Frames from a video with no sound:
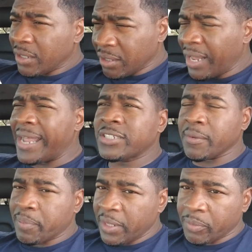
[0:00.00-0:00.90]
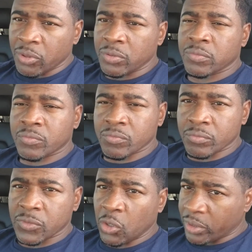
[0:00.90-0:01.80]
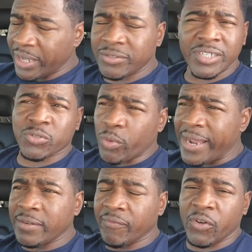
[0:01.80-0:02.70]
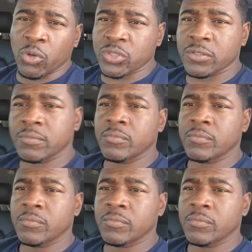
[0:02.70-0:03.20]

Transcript: Lots of people. Okay? Just random folks.